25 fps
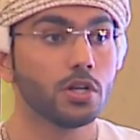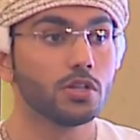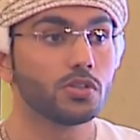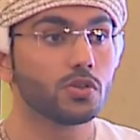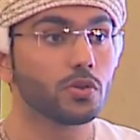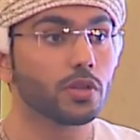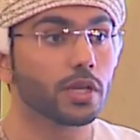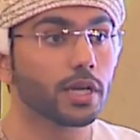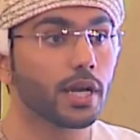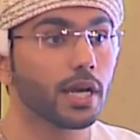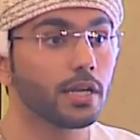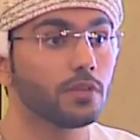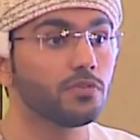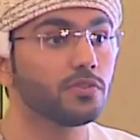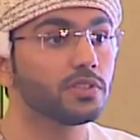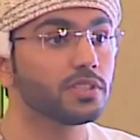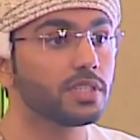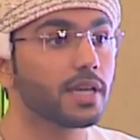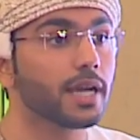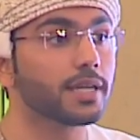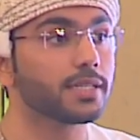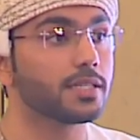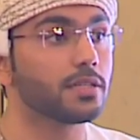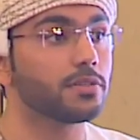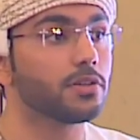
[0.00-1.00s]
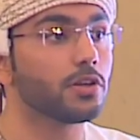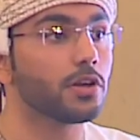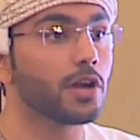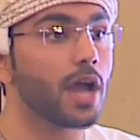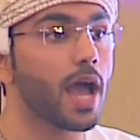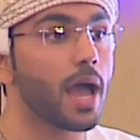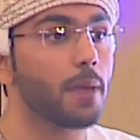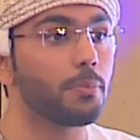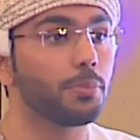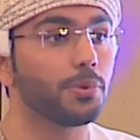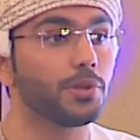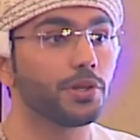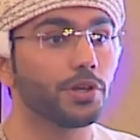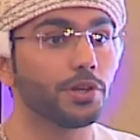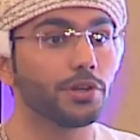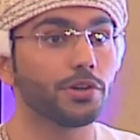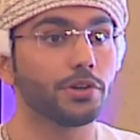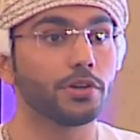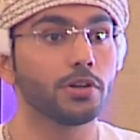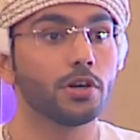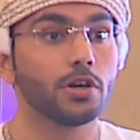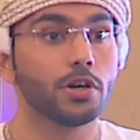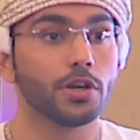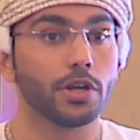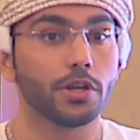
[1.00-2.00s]
So the kind of attacks that are happening
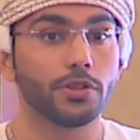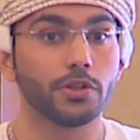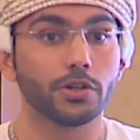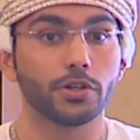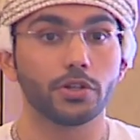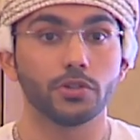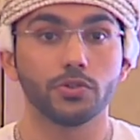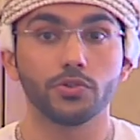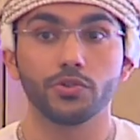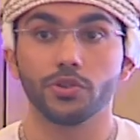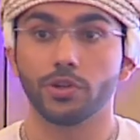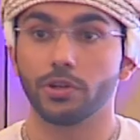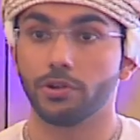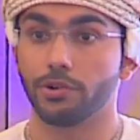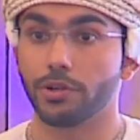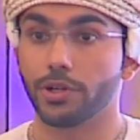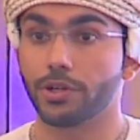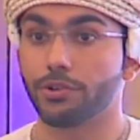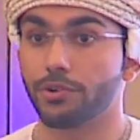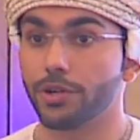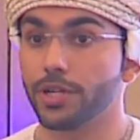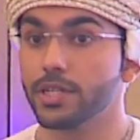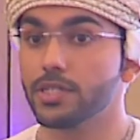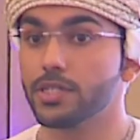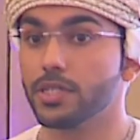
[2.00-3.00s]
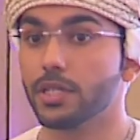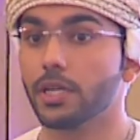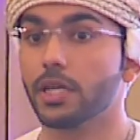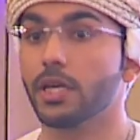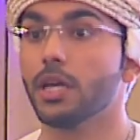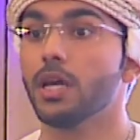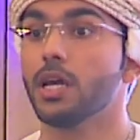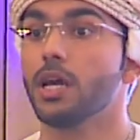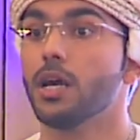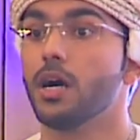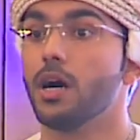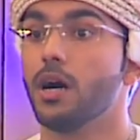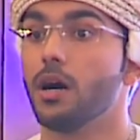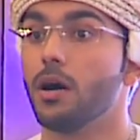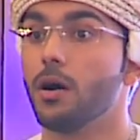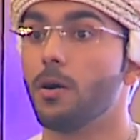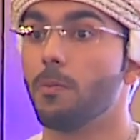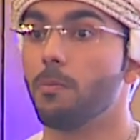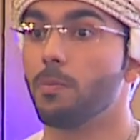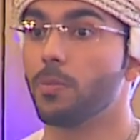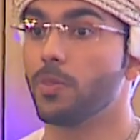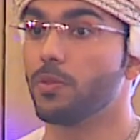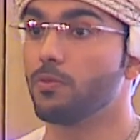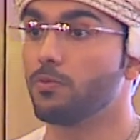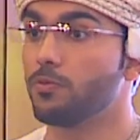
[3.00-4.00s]
here in the country are increasing.
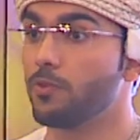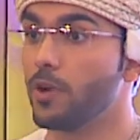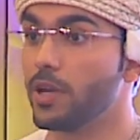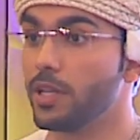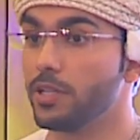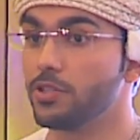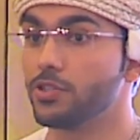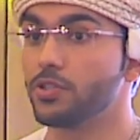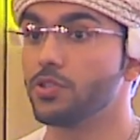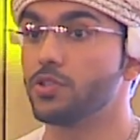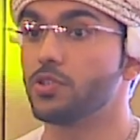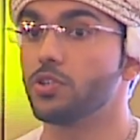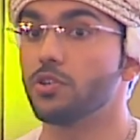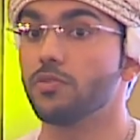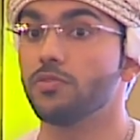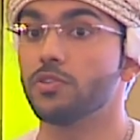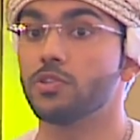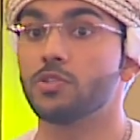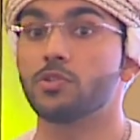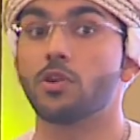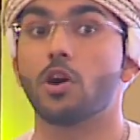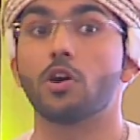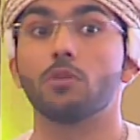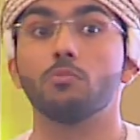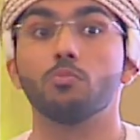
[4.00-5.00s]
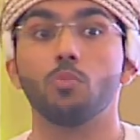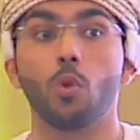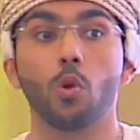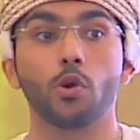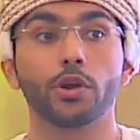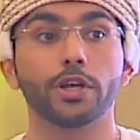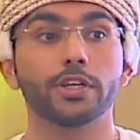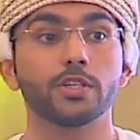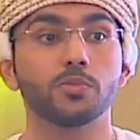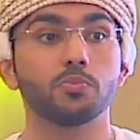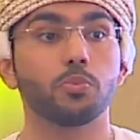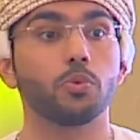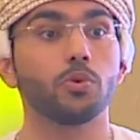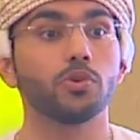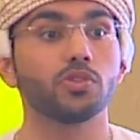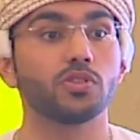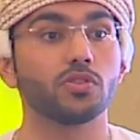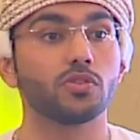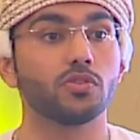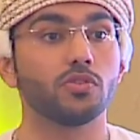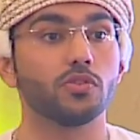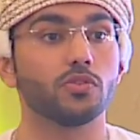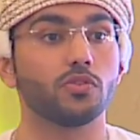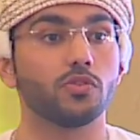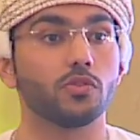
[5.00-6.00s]
Financial services are more exposed
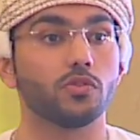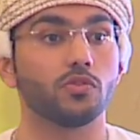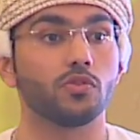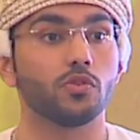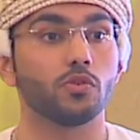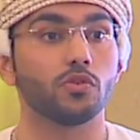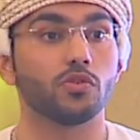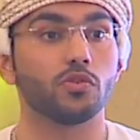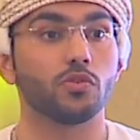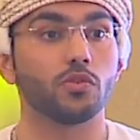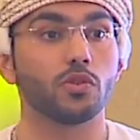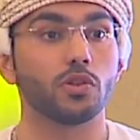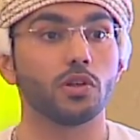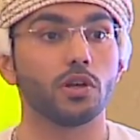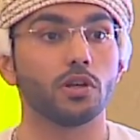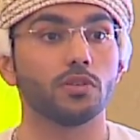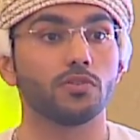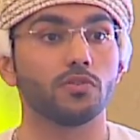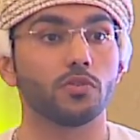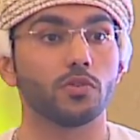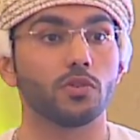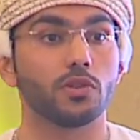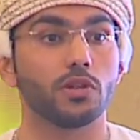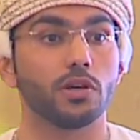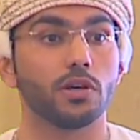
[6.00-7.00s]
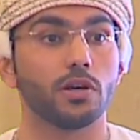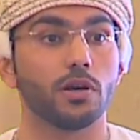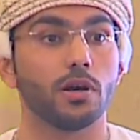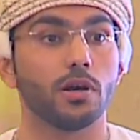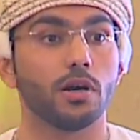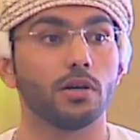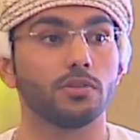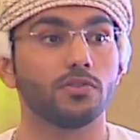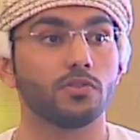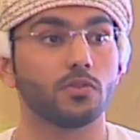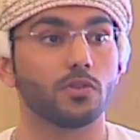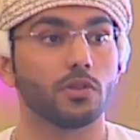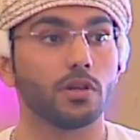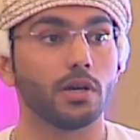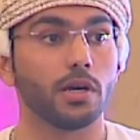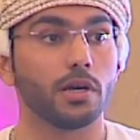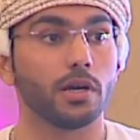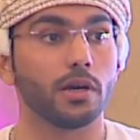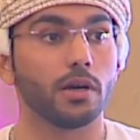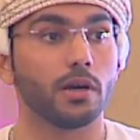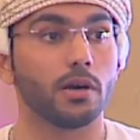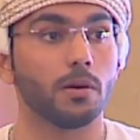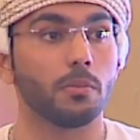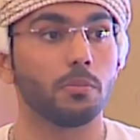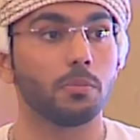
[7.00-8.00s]
to
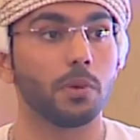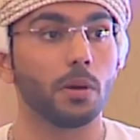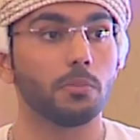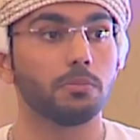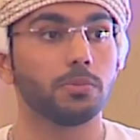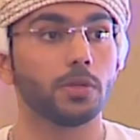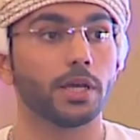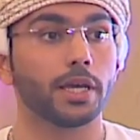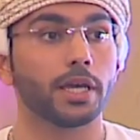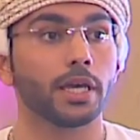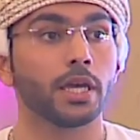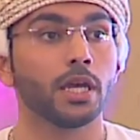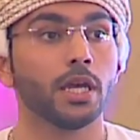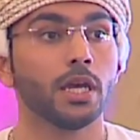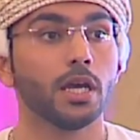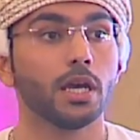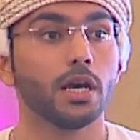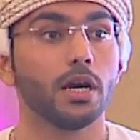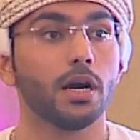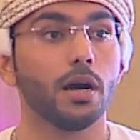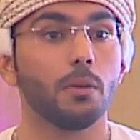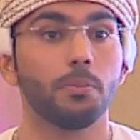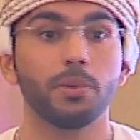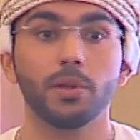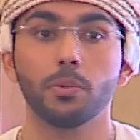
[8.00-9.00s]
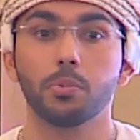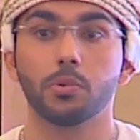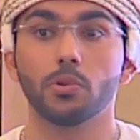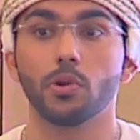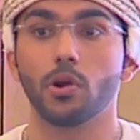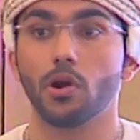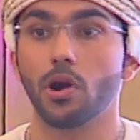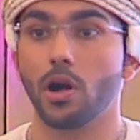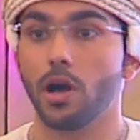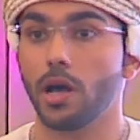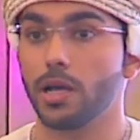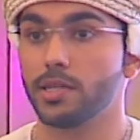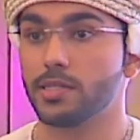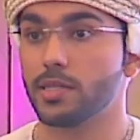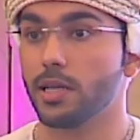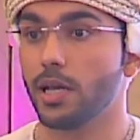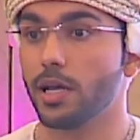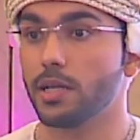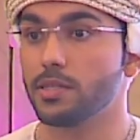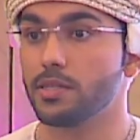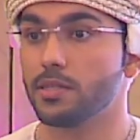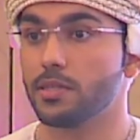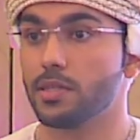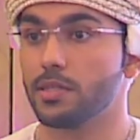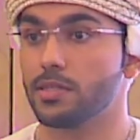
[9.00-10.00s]
the public. People are, as
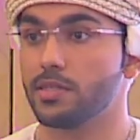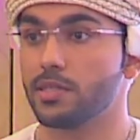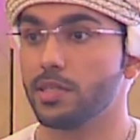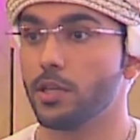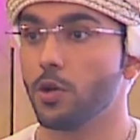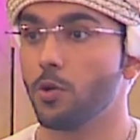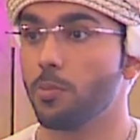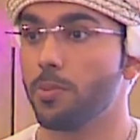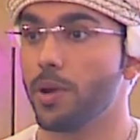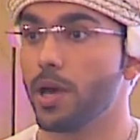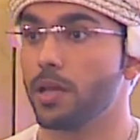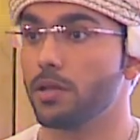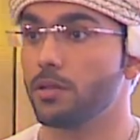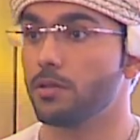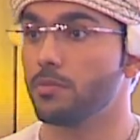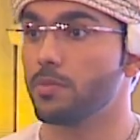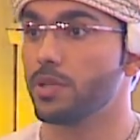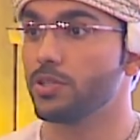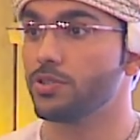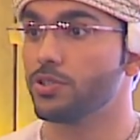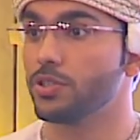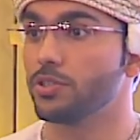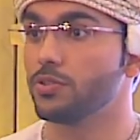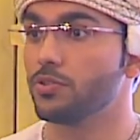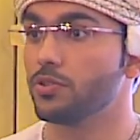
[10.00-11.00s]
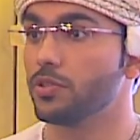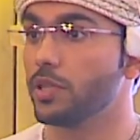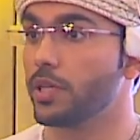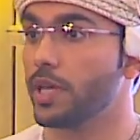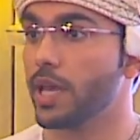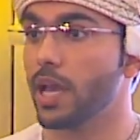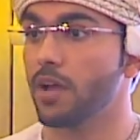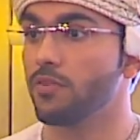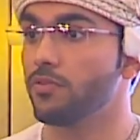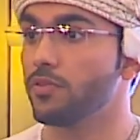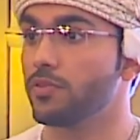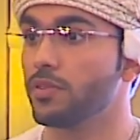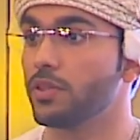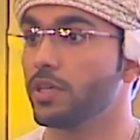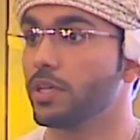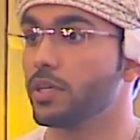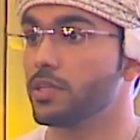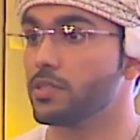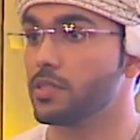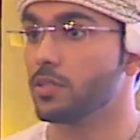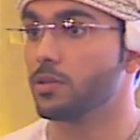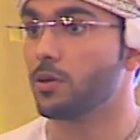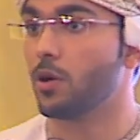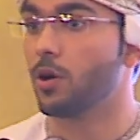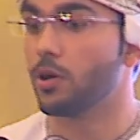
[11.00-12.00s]
the CEO panel mentioned today, everything
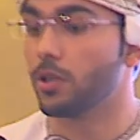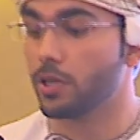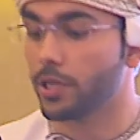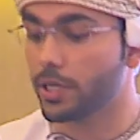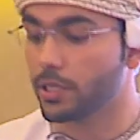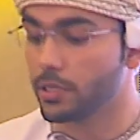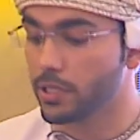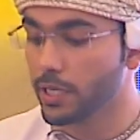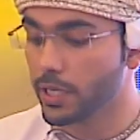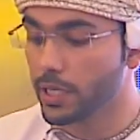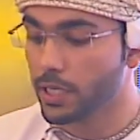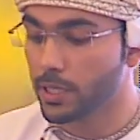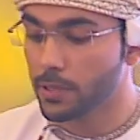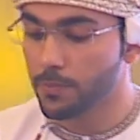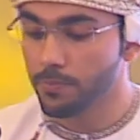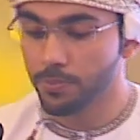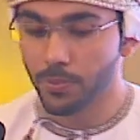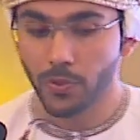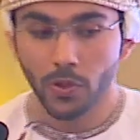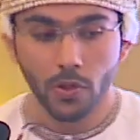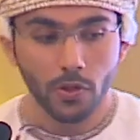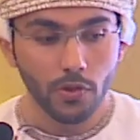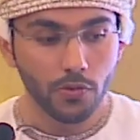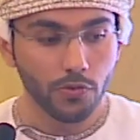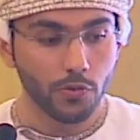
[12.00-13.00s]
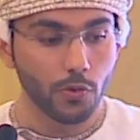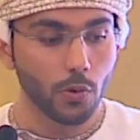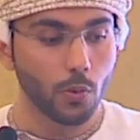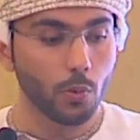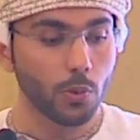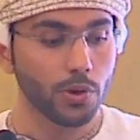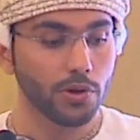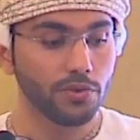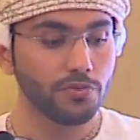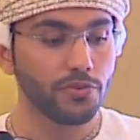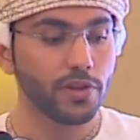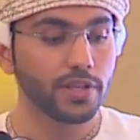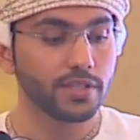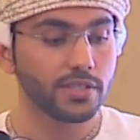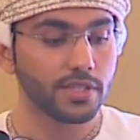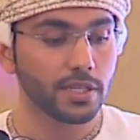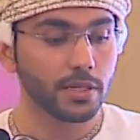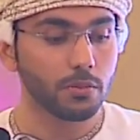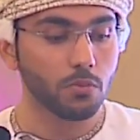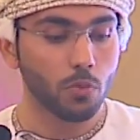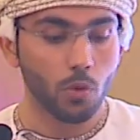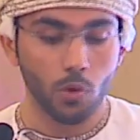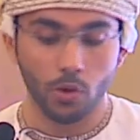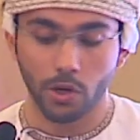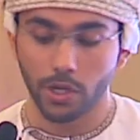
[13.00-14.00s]
is on a click. So we're
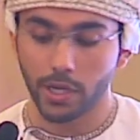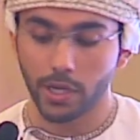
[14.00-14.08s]
facing more